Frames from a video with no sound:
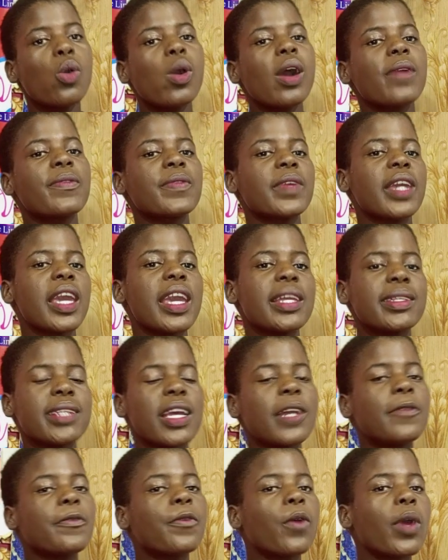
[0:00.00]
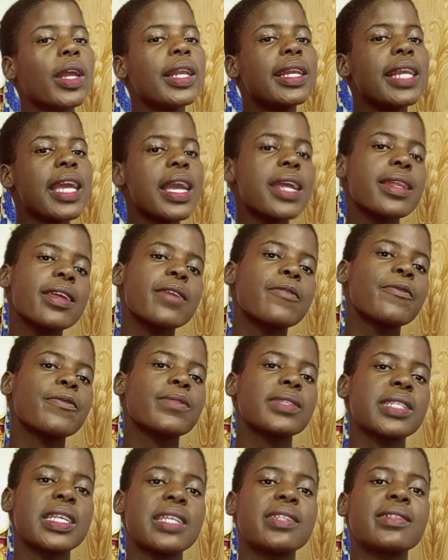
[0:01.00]
who have catered for a lady
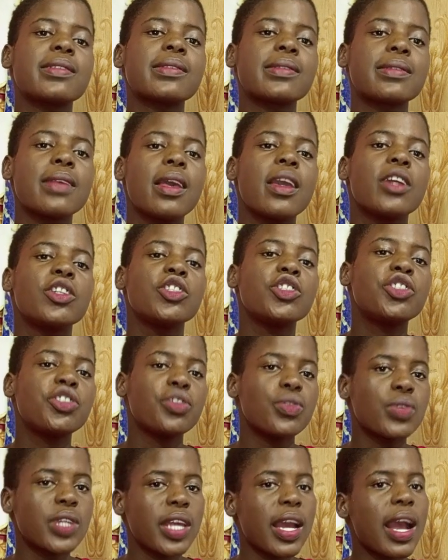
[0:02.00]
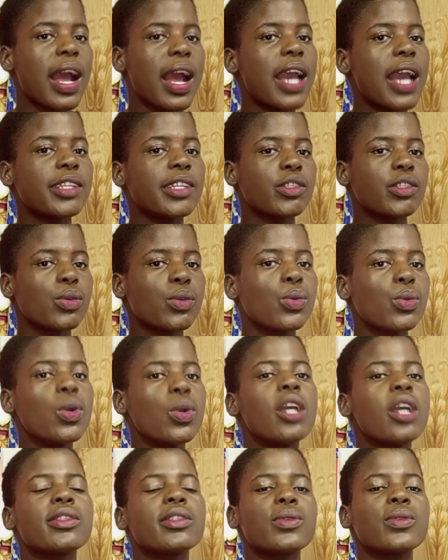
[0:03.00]
since junior high school
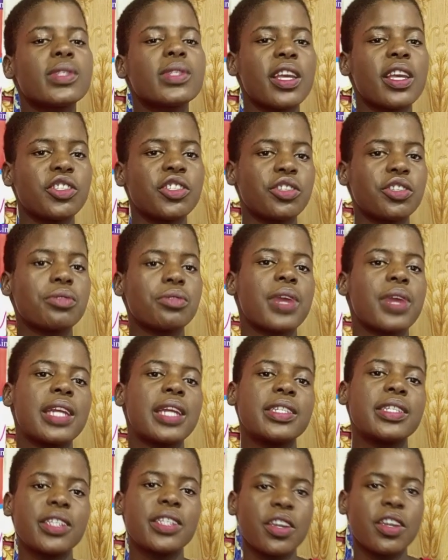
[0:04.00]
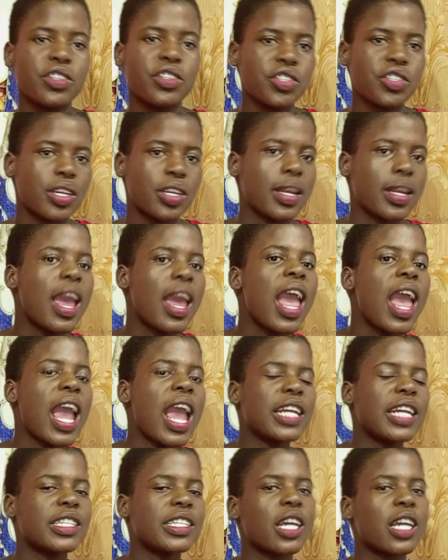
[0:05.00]
to tertiary education
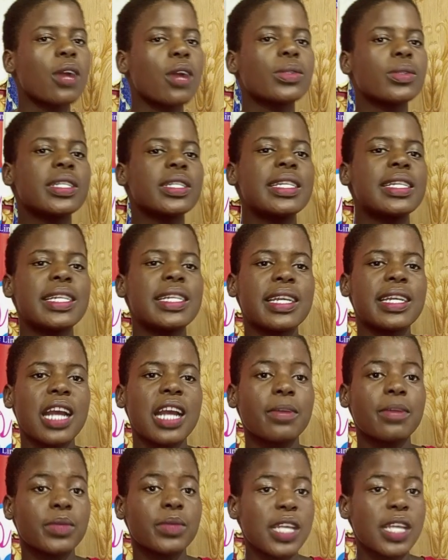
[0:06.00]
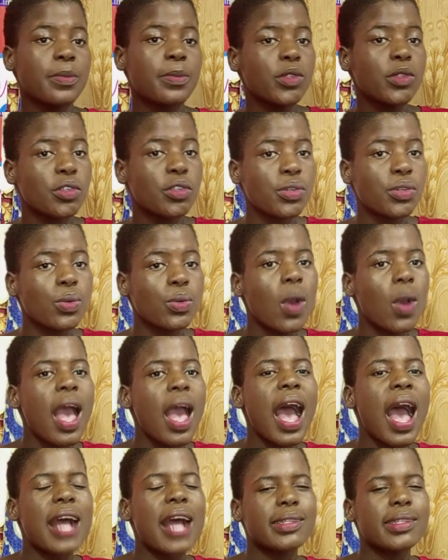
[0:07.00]
and now the lady comes up to you
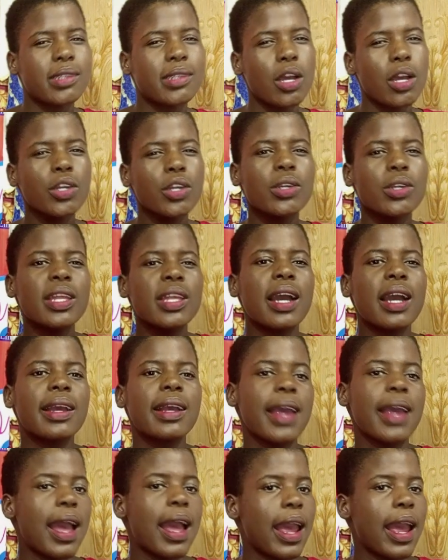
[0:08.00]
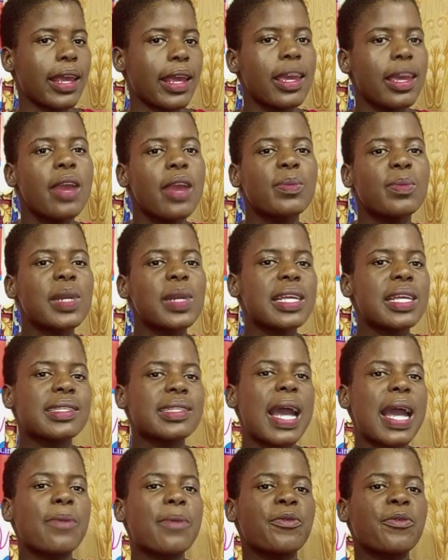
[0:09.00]
and tell you that guy
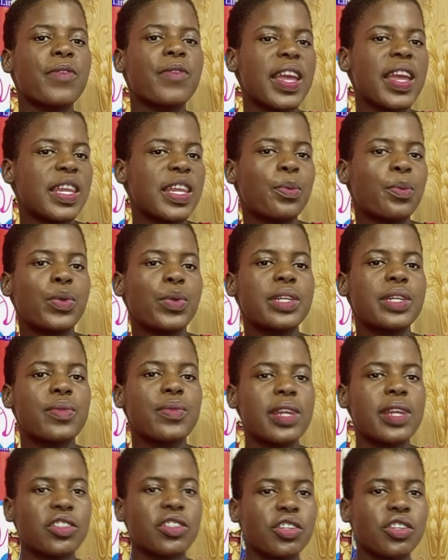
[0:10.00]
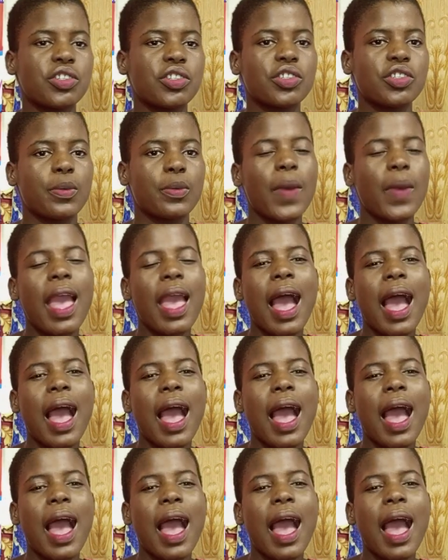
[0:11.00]
please i'm fed up with the relationship